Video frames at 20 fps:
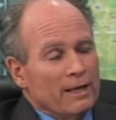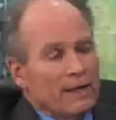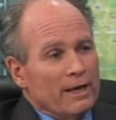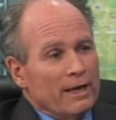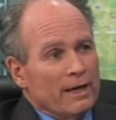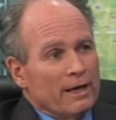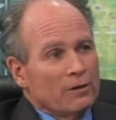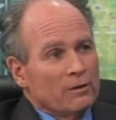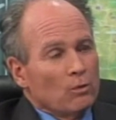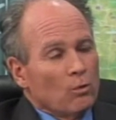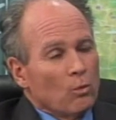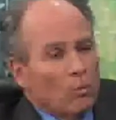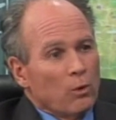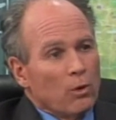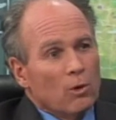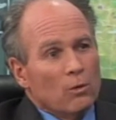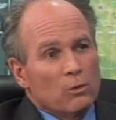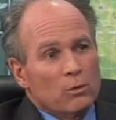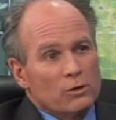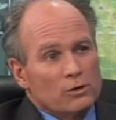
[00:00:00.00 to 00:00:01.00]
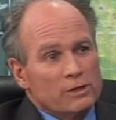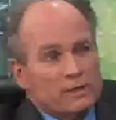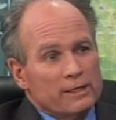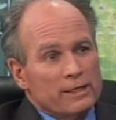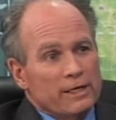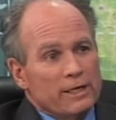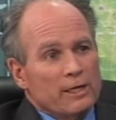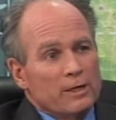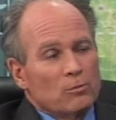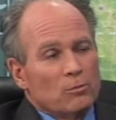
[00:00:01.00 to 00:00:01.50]
And what we're
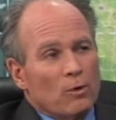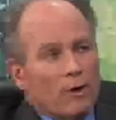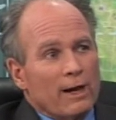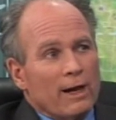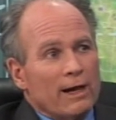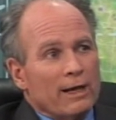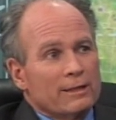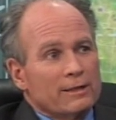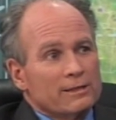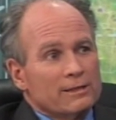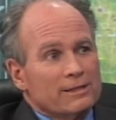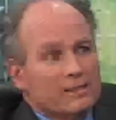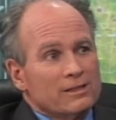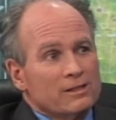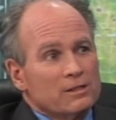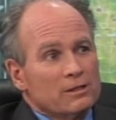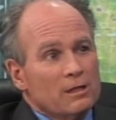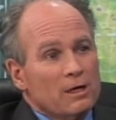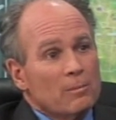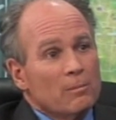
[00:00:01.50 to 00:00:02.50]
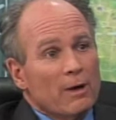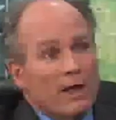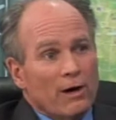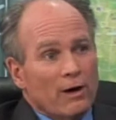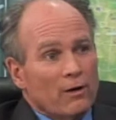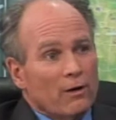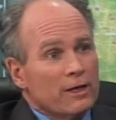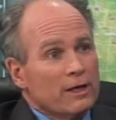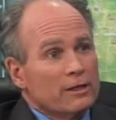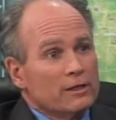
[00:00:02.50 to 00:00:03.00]
seeing, Brad, is in some
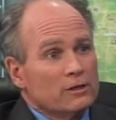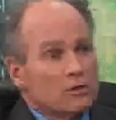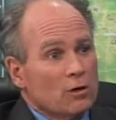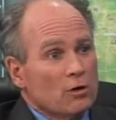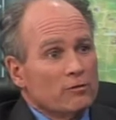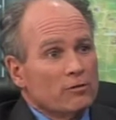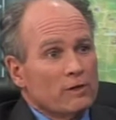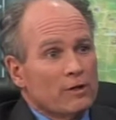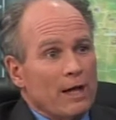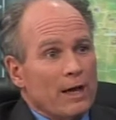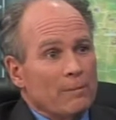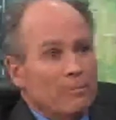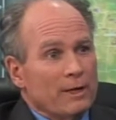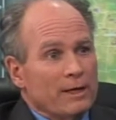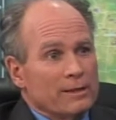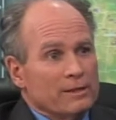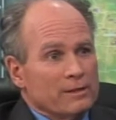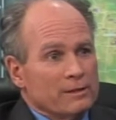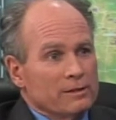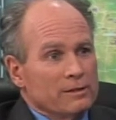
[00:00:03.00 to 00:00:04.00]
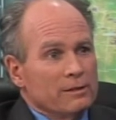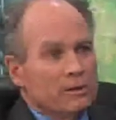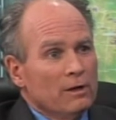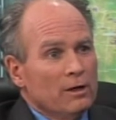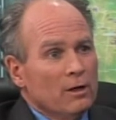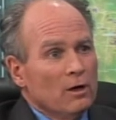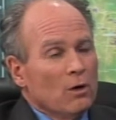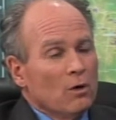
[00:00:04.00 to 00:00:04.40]
areas over that basin,